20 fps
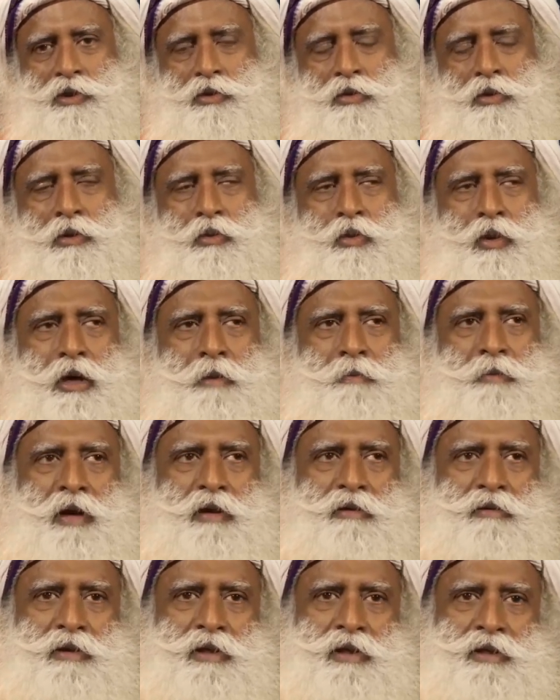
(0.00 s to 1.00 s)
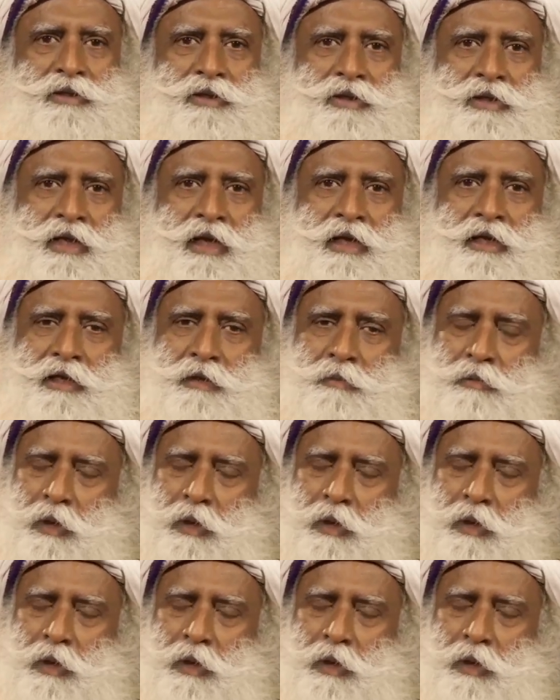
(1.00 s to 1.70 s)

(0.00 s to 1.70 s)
you will wipe out the geriatric